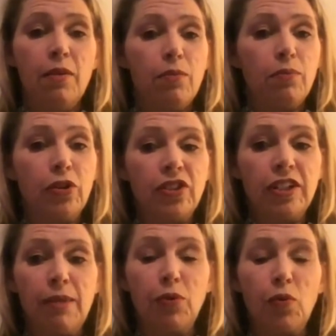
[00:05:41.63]
Person
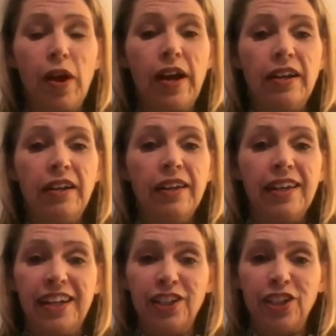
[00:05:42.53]
number 1
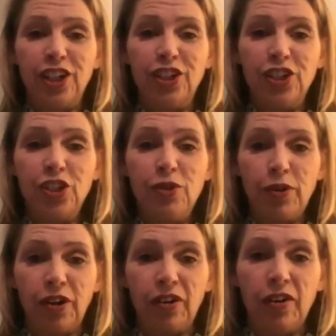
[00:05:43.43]
is a
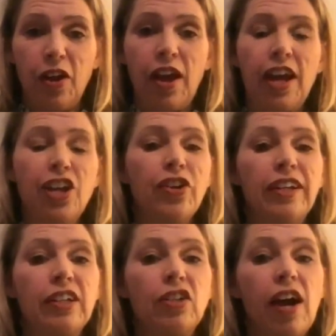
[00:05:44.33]
consumer. You're
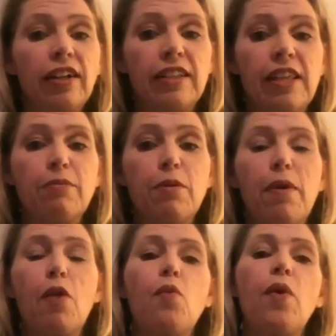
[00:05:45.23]
going to talk to them
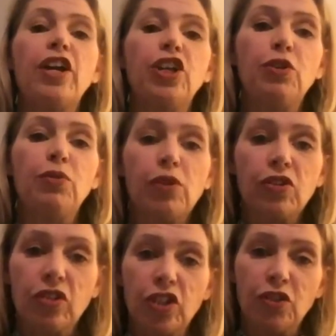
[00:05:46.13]
about what you
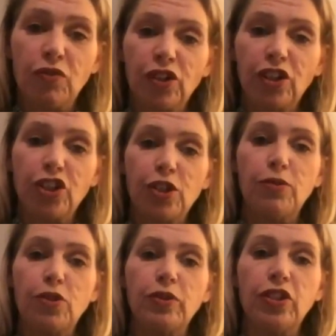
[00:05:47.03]
personally do for
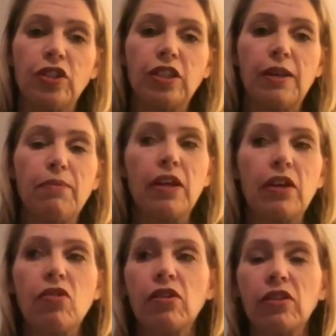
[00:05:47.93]
consumers, which is something
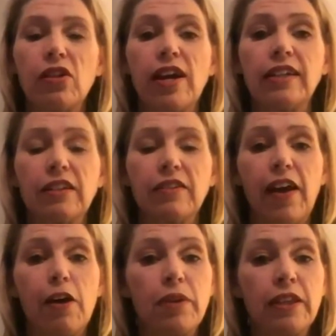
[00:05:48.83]
along the lines of
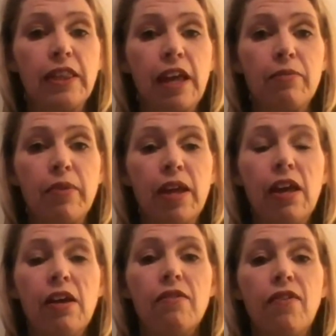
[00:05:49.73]
helping them
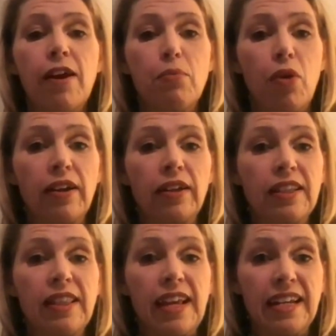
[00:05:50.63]
find products
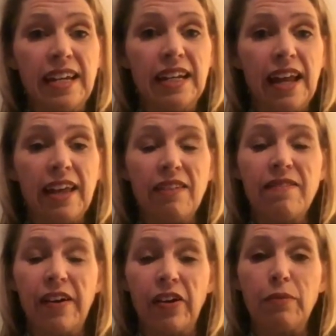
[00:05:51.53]
that they need at the
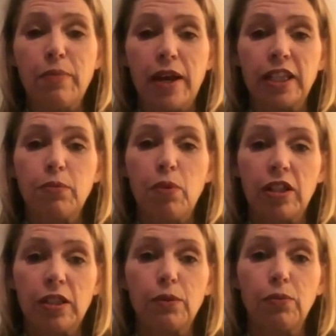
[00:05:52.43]
very best
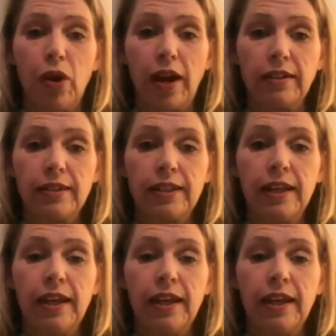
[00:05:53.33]
possible price.